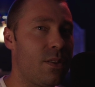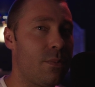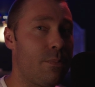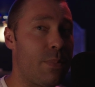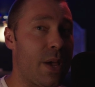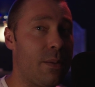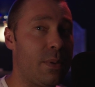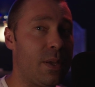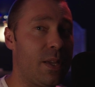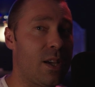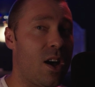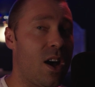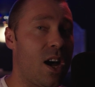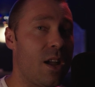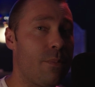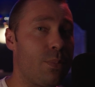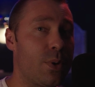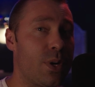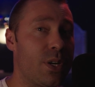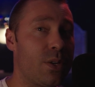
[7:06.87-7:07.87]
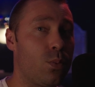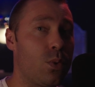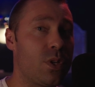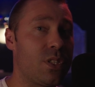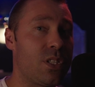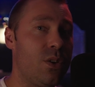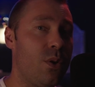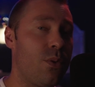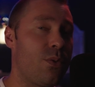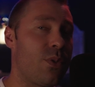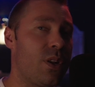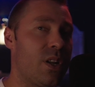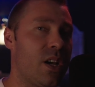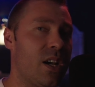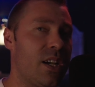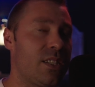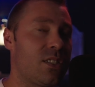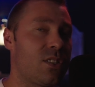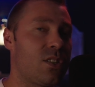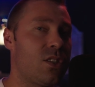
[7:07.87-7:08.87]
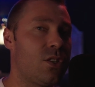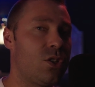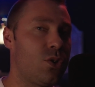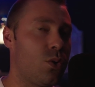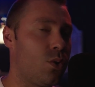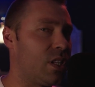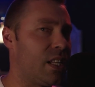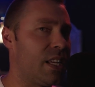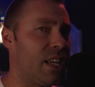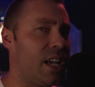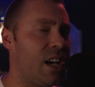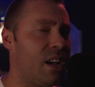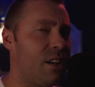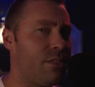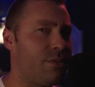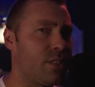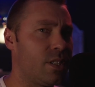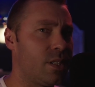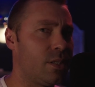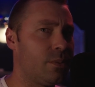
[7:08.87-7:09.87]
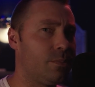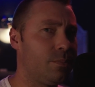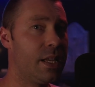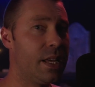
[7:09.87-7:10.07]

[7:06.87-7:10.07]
the baby hybrid was euthanized shortly after.